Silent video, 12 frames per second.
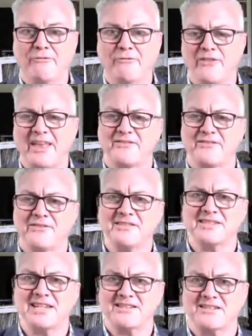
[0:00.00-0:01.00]
So that then
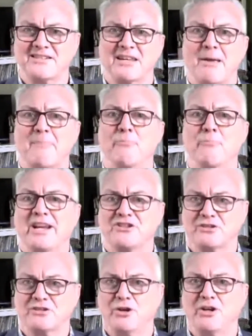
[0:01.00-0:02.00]
starts to think about
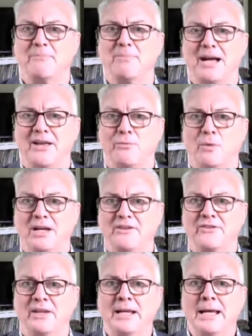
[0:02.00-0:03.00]
branched learning
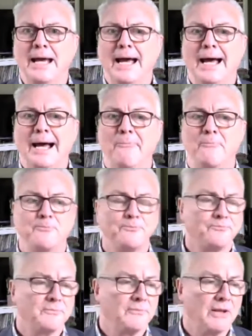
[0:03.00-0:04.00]
pathways, um,
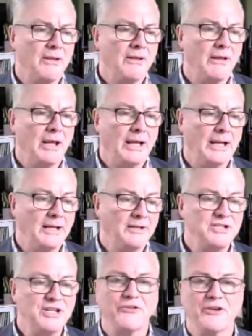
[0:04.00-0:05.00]

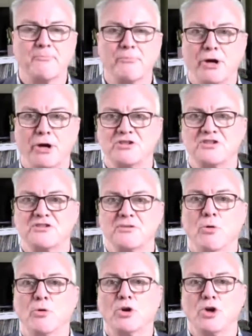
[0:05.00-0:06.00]
different approaches to
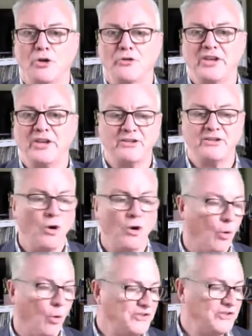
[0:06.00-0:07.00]
more content
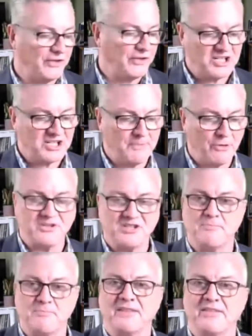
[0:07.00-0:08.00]
or different
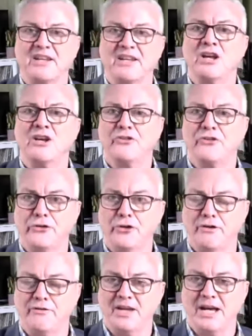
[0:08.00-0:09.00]
experiences being then
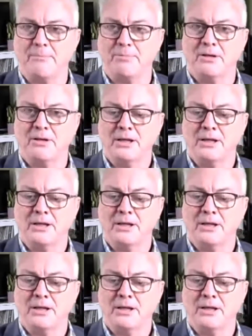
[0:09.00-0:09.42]
served up.